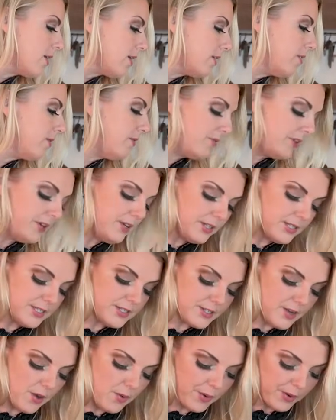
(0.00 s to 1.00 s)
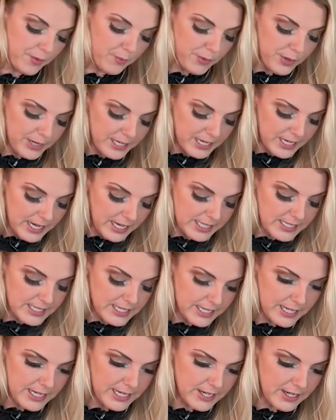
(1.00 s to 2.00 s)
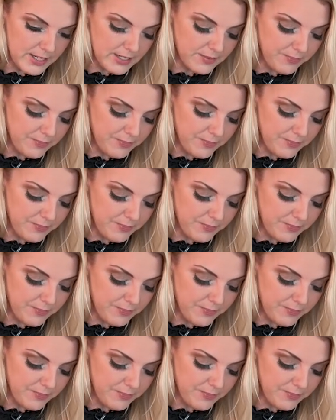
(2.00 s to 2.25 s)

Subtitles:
The veal is going really nicely here.